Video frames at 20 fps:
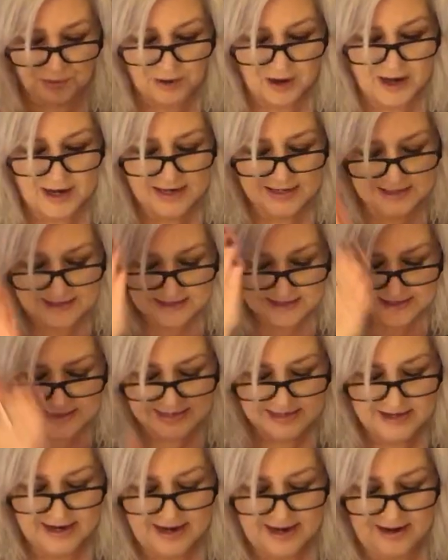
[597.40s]
right
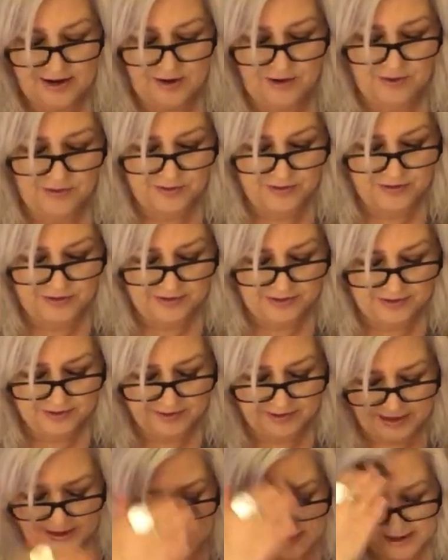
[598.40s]
now.
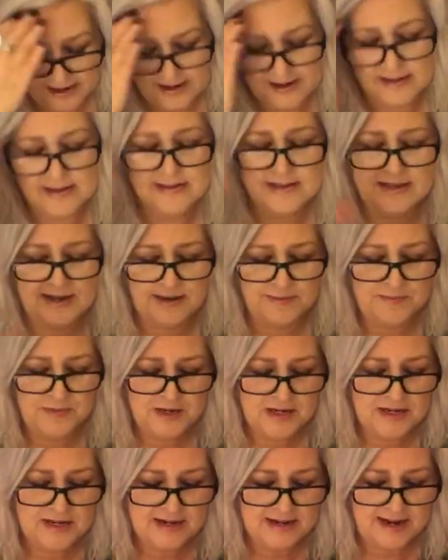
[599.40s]
okay? It's
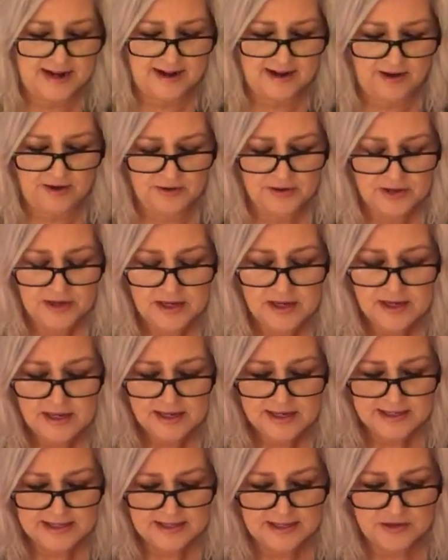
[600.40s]
happening now.
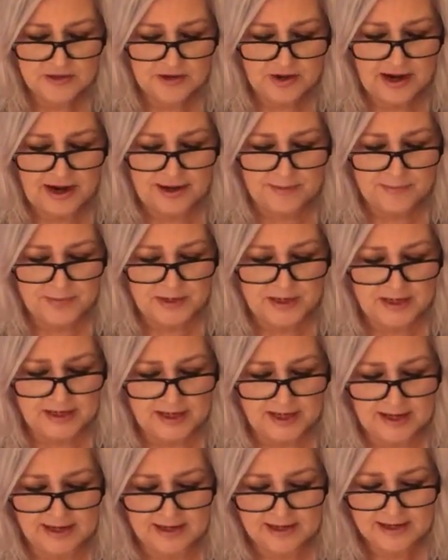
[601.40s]
It's either happening
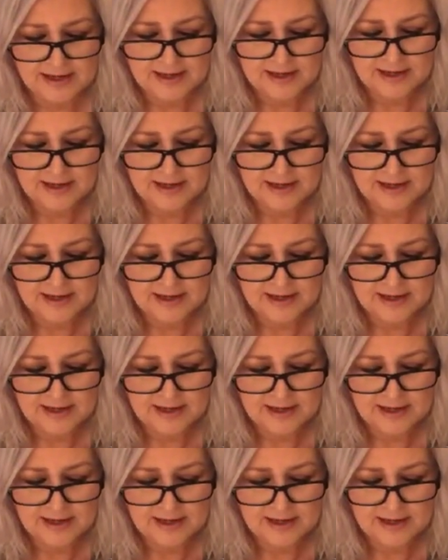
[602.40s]
like,